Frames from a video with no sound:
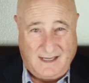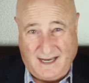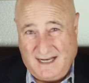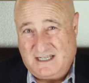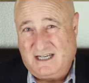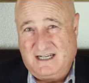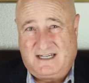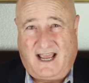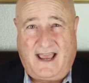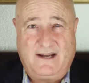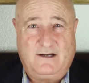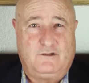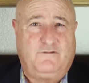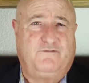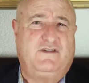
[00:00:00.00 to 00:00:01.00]
It's
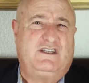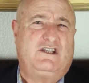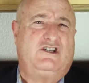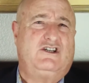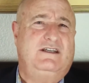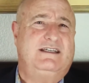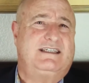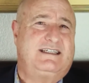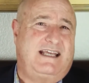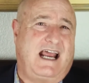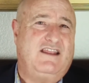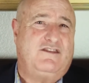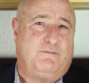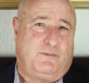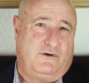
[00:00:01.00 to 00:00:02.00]
entitled Physician is
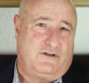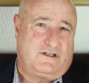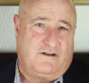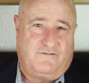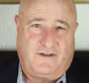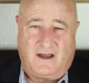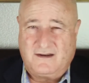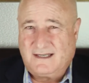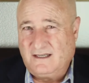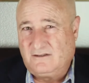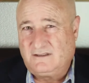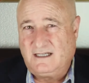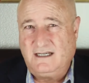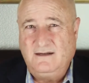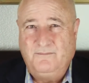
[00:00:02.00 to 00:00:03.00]
10th Person Found
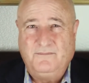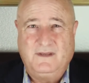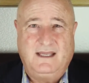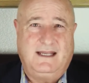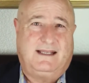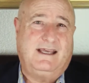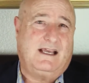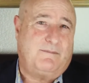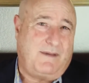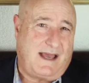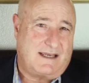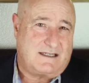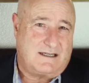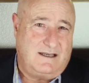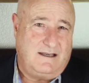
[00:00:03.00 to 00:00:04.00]
Guilty in
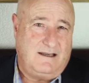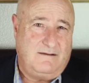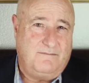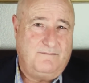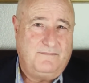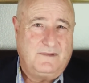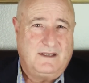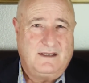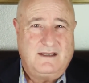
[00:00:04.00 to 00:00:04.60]
Kickback Scheme,